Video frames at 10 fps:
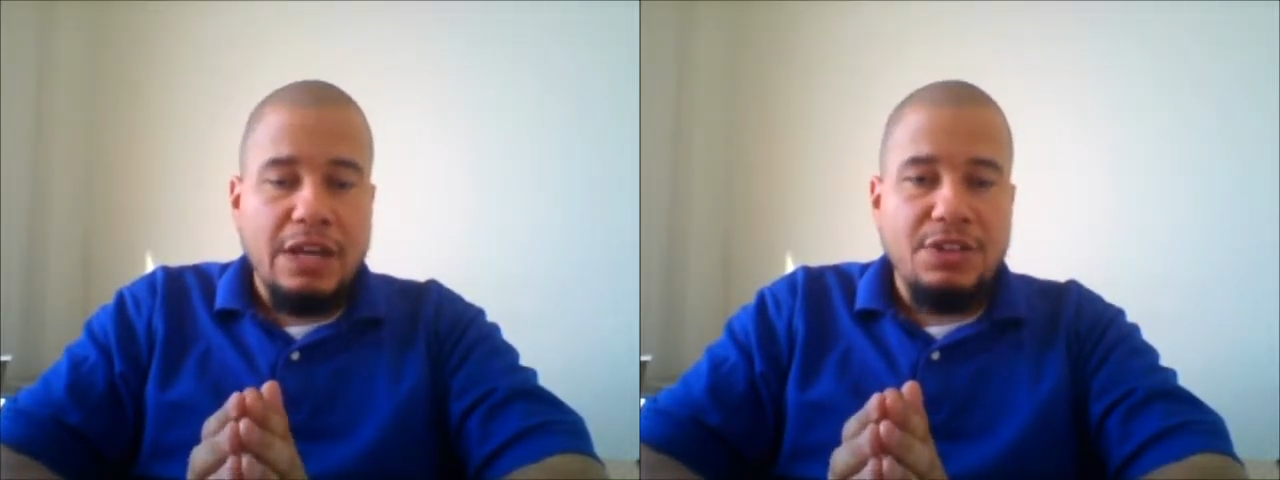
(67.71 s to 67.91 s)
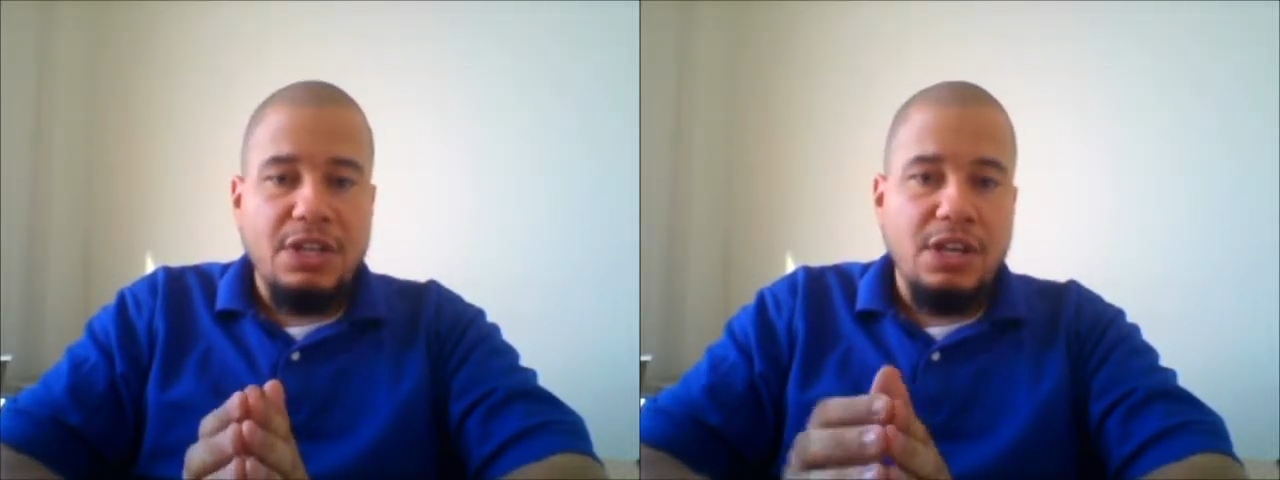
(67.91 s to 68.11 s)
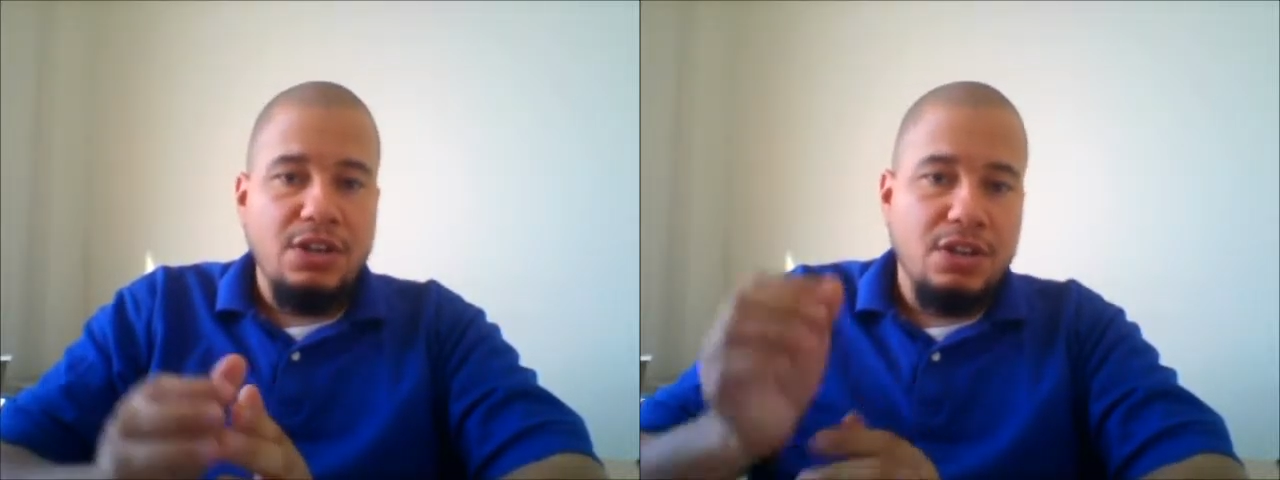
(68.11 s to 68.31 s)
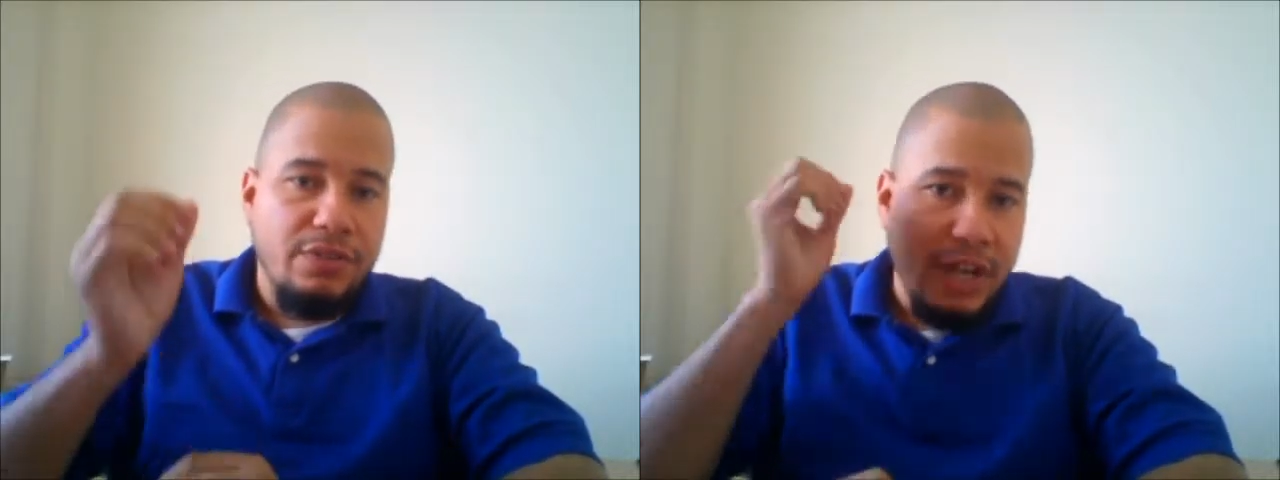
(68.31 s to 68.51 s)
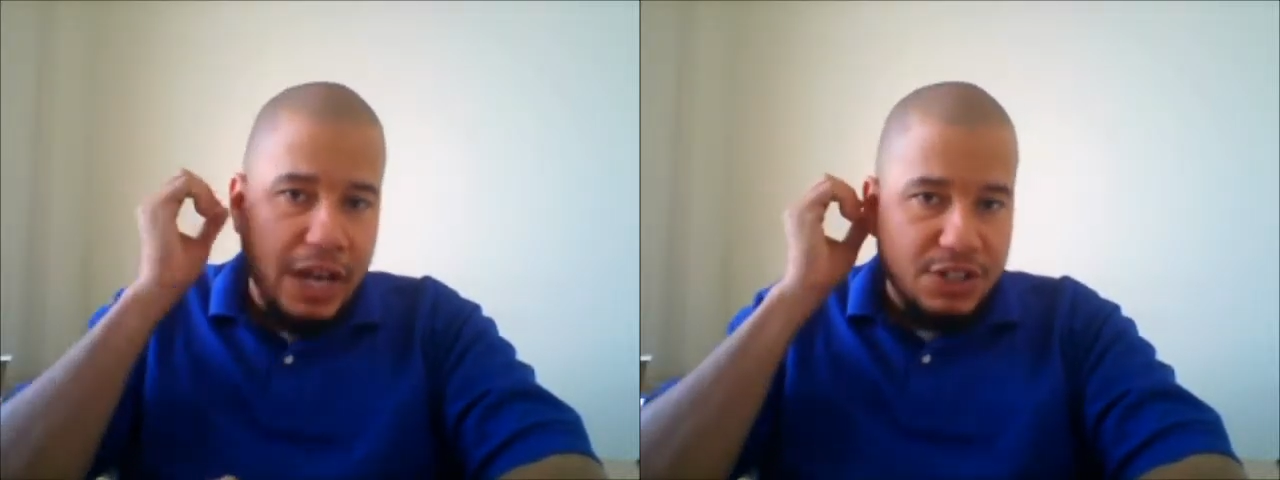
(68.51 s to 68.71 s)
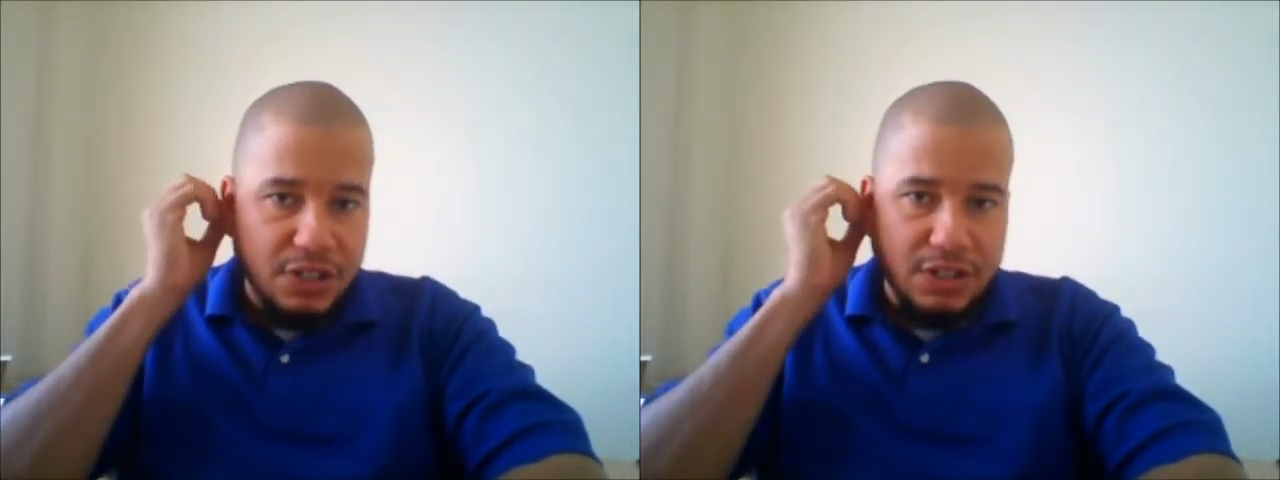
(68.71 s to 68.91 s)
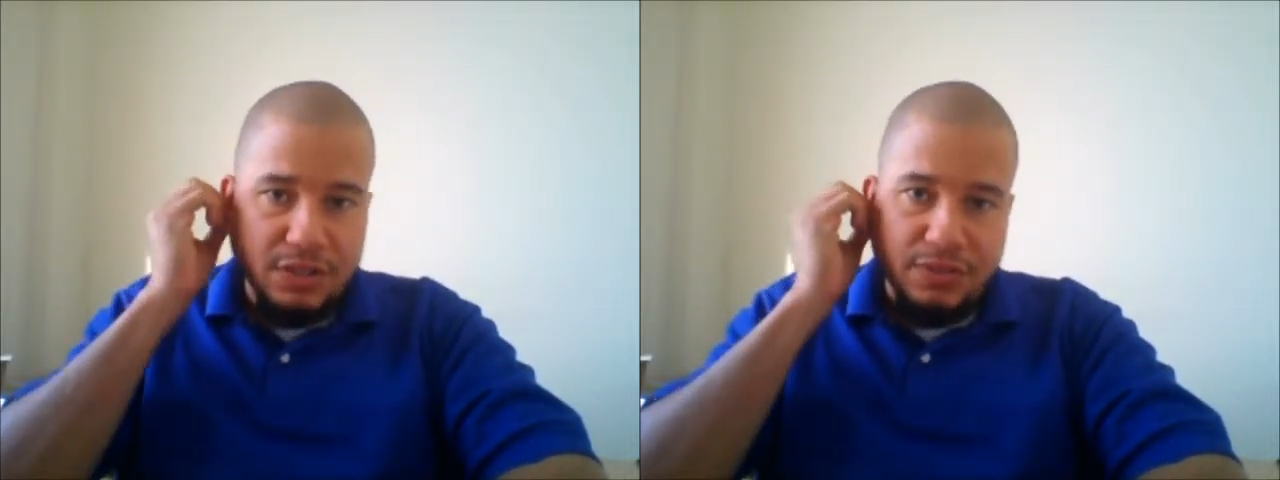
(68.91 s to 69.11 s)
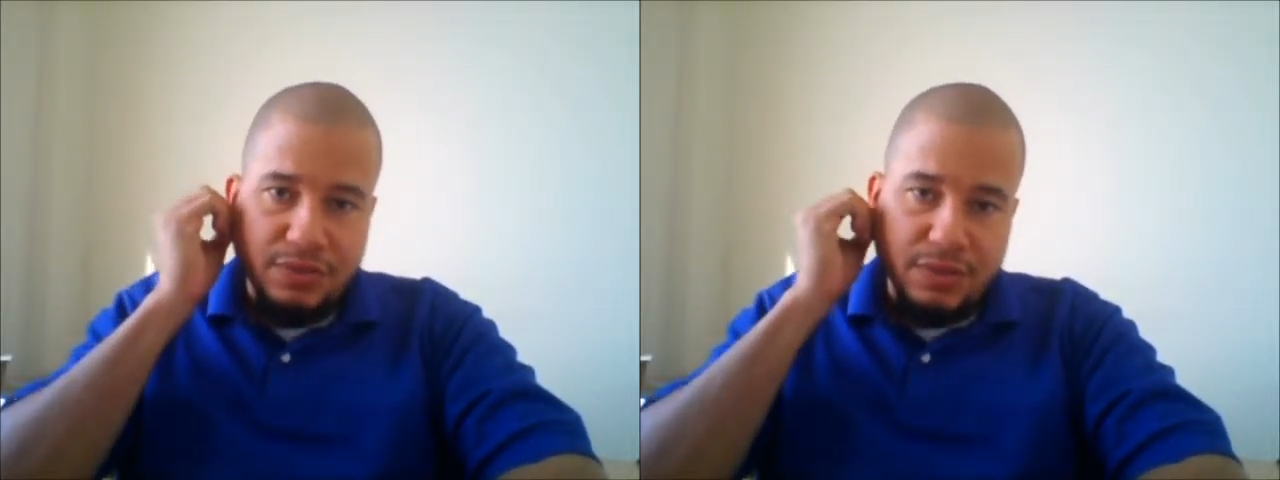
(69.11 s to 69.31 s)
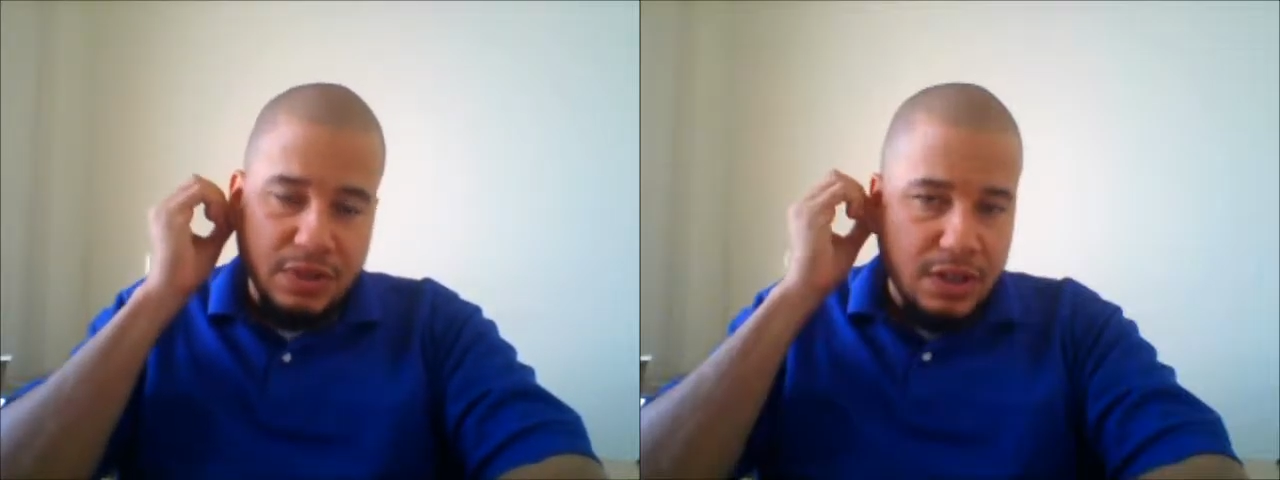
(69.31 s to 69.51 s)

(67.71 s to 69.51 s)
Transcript: at the end of an adjective,